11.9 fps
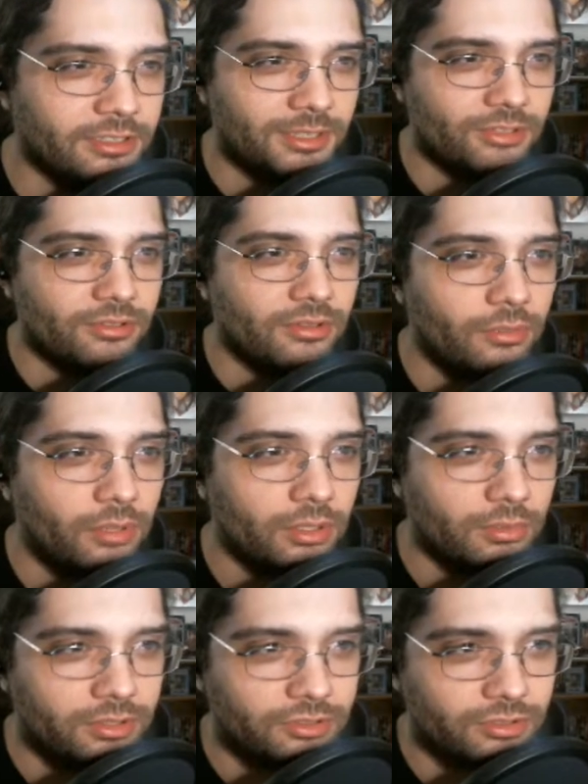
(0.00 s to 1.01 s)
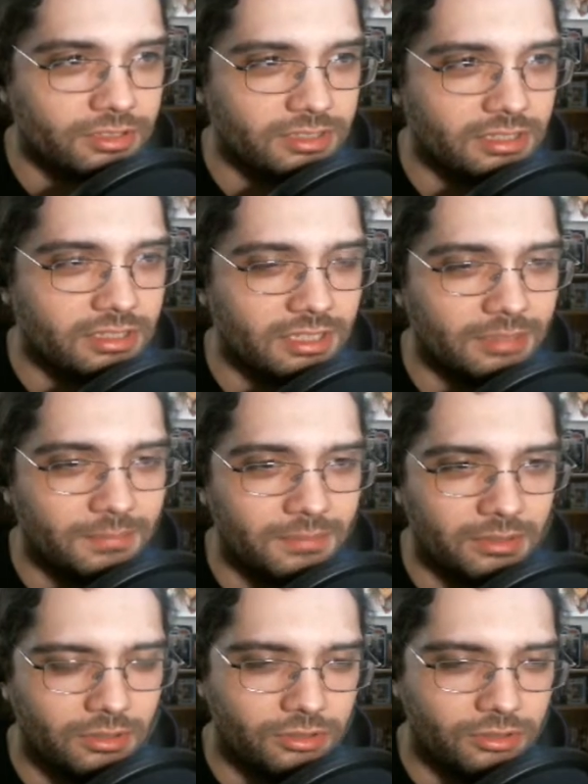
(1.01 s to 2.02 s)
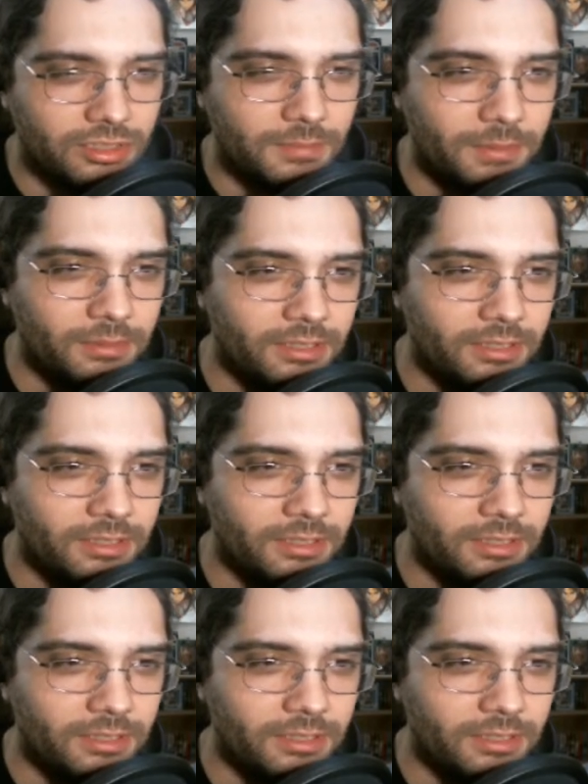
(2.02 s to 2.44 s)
especially the one we usually see people